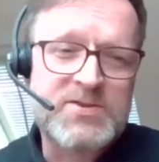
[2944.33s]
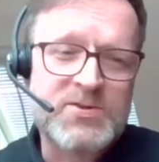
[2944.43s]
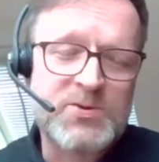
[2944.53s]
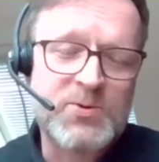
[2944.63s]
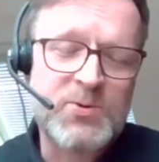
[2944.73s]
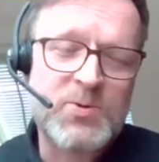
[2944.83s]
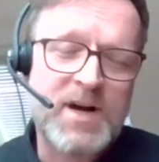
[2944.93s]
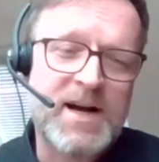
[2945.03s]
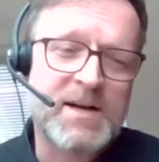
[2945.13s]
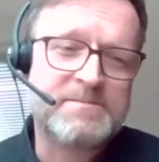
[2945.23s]
to
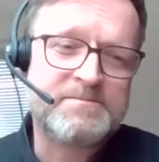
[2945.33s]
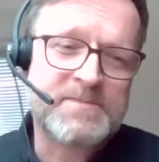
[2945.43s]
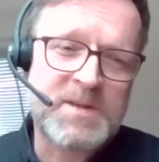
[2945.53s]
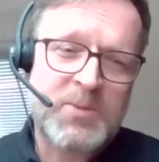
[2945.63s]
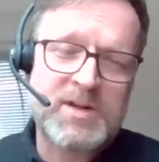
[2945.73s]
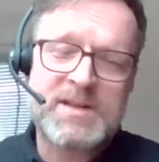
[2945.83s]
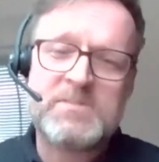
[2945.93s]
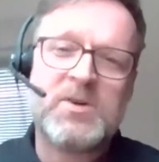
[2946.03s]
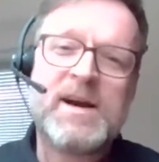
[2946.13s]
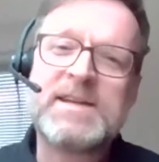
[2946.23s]
the point that
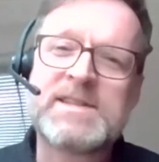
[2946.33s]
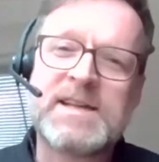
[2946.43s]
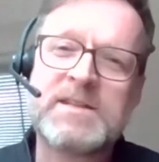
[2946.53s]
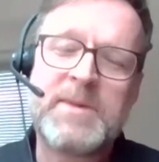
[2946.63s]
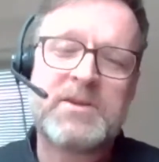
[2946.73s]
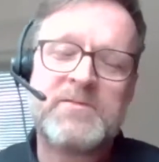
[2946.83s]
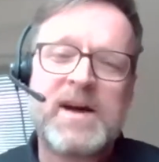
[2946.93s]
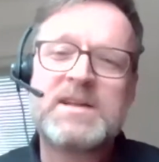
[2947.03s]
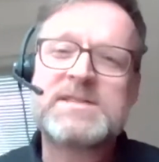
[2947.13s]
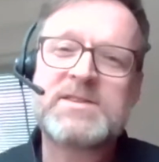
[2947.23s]
Marijn said. The
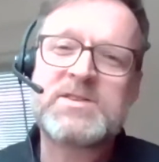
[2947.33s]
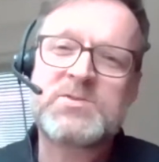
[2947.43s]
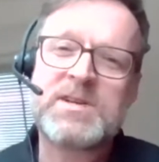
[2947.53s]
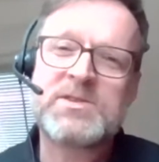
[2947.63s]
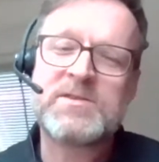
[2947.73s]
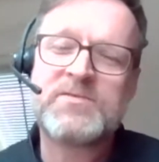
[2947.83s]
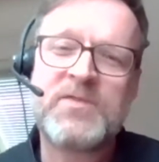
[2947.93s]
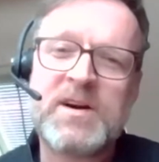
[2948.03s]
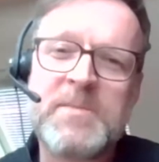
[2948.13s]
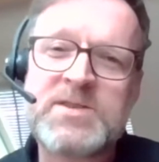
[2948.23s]
microfinance industry sort of
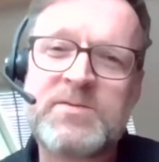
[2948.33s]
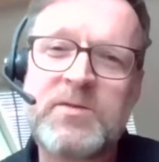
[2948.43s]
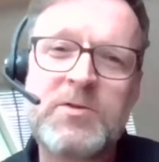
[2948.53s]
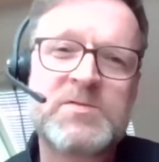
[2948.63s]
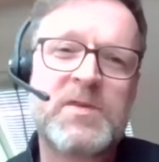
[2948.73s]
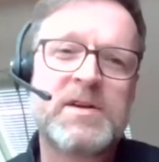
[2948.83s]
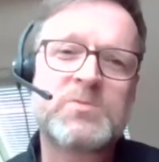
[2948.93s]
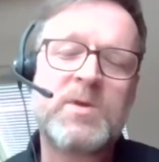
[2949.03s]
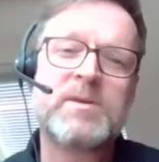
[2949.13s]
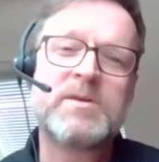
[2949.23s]
very much revolves around
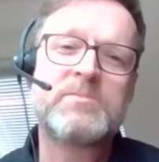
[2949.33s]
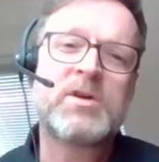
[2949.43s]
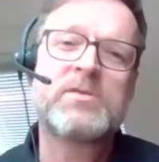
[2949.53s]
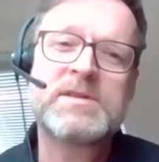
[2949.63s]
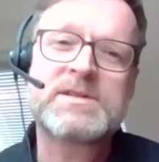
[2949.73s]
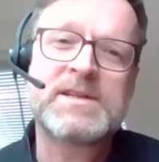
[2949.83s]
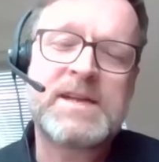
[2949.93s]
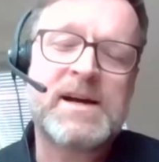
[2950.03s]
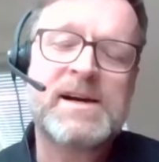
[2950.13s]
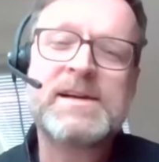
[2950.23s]
women borrowers, and
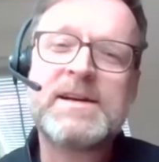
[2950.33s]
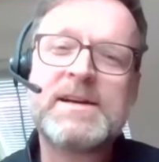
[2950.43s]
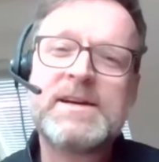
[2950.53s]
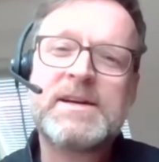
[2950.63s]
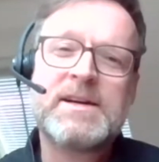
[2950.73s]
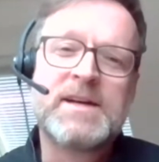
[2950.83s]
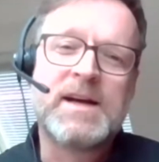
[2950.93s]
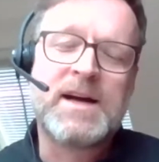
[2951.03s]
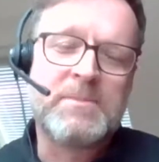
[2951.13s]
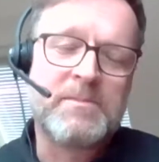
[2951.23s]
they are
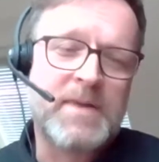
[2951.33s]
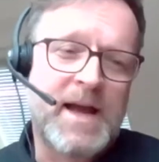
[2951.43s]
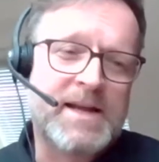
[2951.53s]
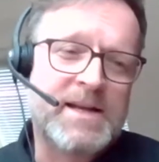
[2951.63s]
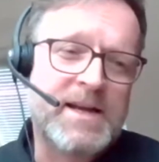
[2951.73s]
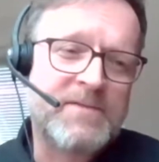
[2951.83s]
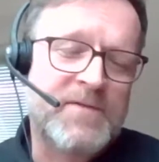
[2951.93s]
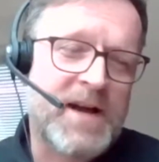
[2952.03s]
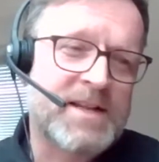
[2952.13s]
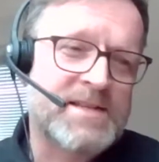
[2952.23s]
handling
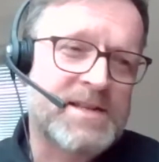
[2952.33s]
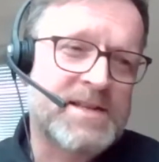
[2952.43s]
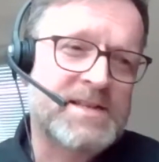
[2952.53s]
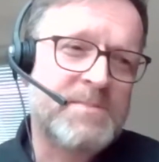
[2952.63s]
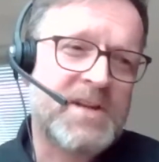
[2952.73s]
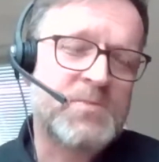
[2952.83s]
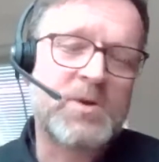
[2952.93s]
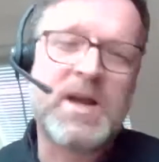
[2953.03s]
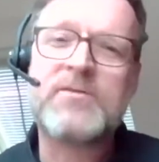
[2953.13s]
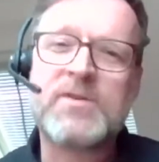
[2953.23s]
finances much more
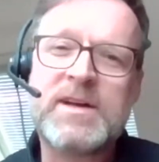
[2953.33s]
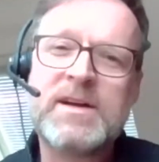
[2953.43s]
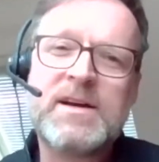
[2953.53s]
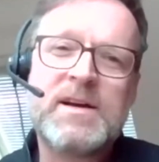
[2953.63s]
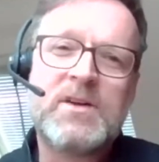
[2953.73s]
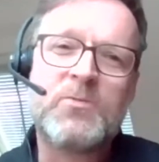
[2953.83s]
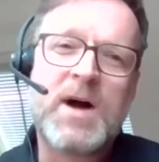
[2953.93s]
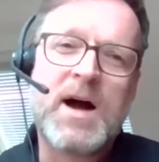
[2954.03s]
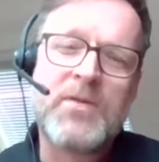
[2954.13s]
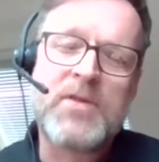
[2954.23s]
carefully
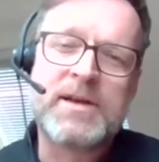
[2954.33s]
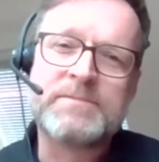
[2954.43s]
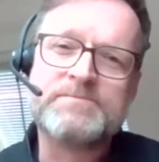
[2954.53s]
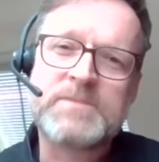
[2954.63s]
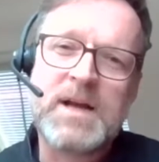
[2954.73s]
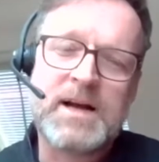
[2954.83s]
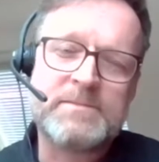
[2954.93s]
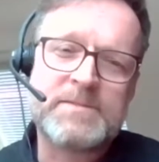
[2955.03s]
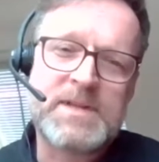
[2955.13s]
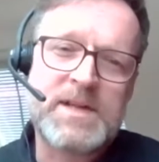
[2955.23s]
rather than
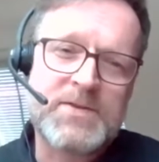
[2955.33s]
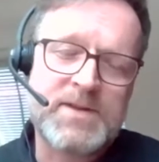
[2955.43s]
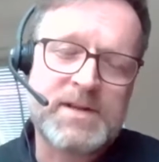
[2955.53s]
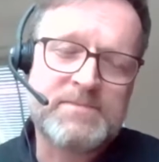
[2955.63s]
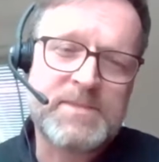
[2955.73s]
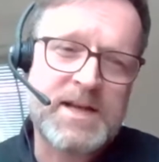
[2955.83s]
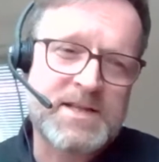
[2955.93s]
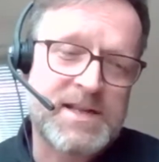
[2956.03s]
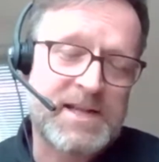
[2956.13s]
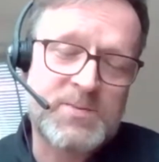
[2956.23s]
the other
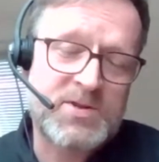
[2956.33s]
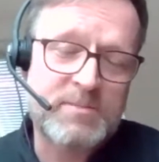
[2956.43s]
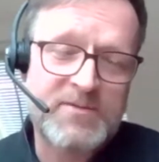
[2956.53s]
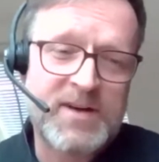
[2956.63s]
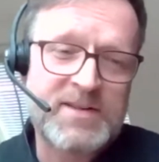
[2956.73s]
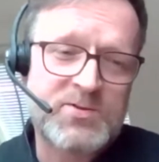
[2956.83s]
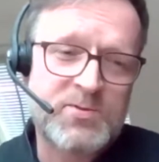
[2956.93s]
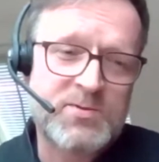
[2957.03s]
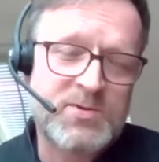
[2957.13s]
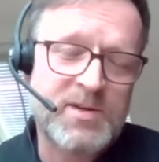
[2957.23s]
sex, which I'm afraid
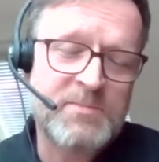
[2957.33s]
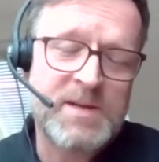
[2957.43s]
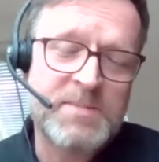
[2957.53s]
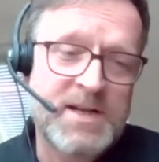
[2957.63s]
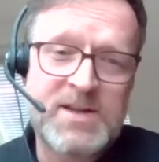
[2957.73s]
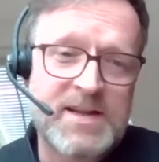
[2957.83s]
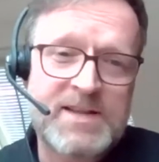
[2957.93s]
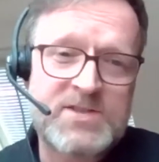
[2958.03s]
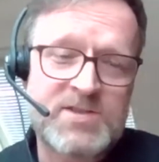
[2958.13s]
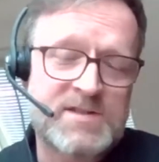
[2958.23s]
to admit, but I think
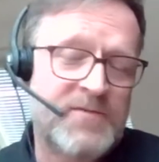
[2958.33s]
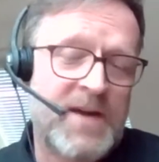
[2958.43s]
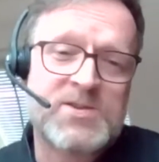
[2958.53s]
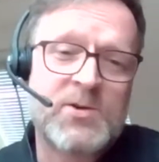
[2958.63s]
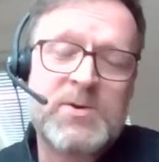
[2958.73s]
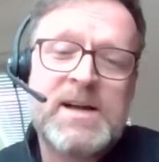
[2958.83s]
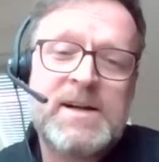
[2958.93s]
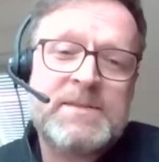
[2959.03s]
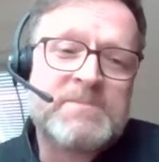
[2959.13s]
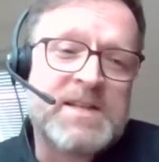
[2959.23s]
that's just a fact. So
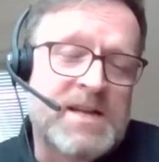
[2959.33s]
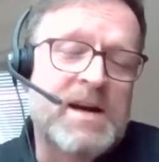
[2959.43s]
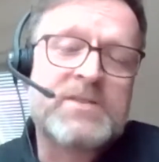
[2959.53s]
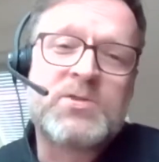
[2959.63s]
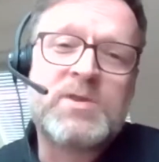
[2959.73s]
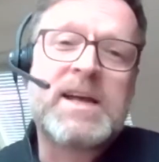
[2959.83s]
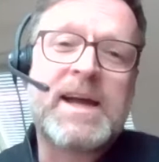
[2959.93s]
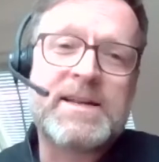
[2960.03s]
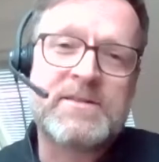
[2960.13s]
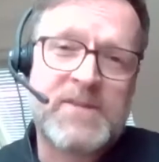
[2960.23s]
it's hard to
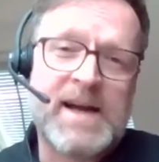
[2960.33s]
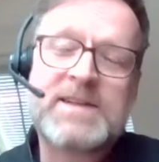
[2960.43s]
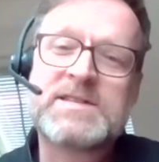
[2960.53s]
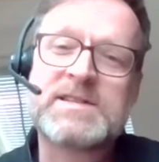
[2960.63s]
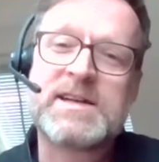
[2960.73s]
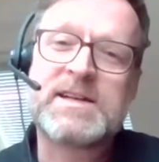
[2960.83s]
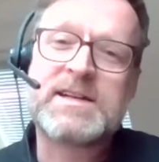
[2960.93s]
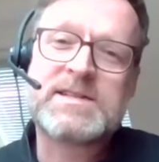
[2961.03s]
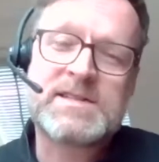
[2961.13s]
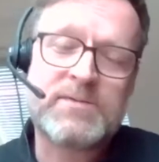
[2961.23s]
negate the facts. It
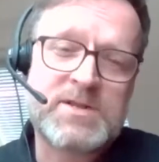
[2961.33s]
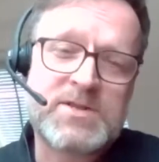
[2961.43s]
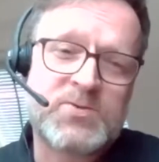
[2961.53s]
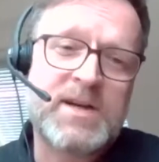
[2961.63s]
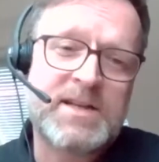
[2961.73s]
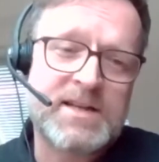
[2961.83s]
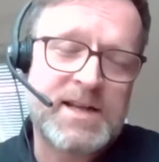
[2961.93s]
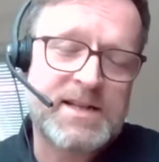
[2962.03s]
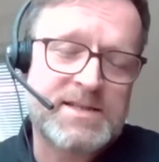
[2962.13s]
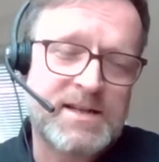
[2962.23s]
is somewhat striking
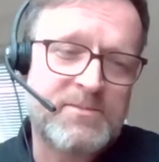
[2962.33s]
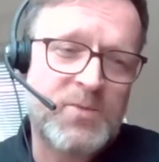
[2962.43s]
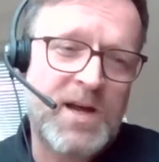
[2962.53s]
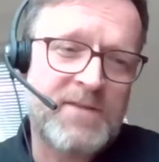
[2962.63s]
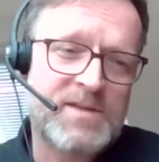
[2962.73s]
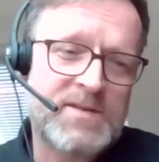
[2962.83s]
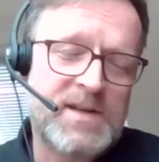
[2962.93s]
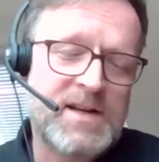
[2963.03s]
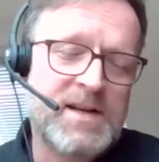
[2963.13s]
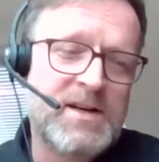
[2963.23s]
that we haven't
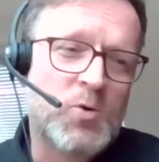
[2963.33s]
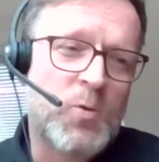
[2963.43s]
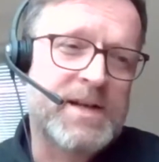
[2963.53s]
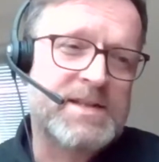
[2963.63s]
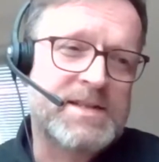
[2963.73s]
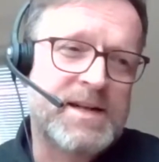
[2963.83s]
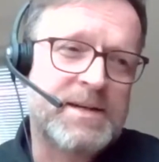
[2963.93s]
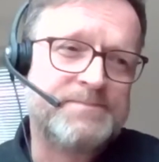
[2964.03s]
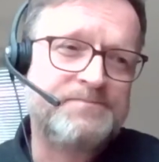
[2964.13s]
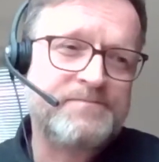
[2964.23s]
quite
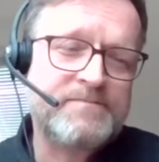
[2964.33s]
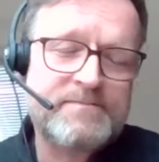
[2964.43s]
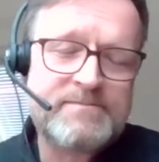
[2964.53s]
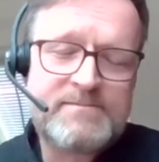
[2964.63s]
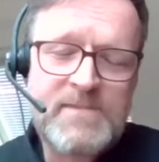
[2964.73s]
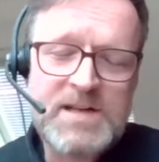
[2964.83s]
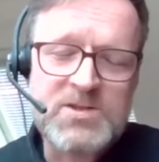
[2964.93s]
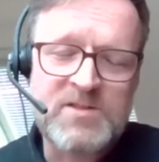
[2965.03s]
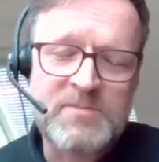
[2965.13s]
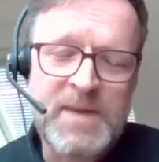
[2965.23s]

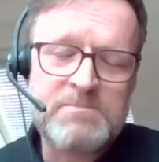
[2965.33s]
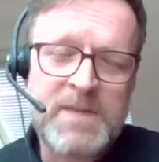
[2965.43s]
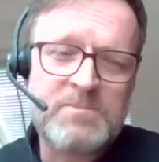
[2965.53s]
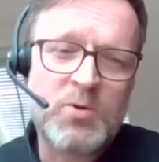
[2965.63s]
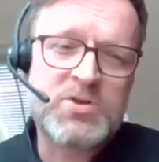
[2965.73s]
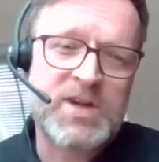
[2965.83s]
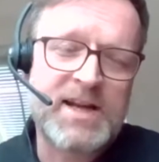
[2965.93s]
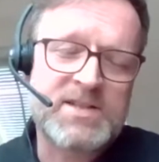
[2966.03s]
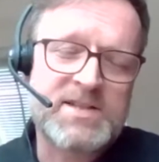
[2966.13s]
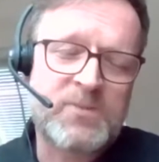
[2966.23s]
sort of made more
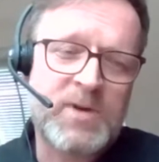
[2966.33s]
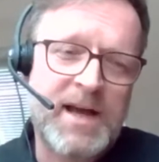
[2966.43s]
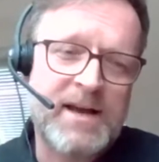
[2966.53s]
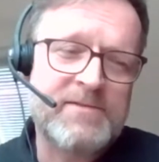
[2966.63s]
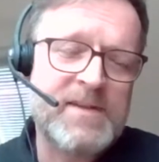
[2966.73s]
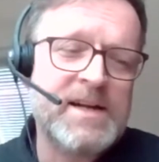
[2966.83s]
change than we have.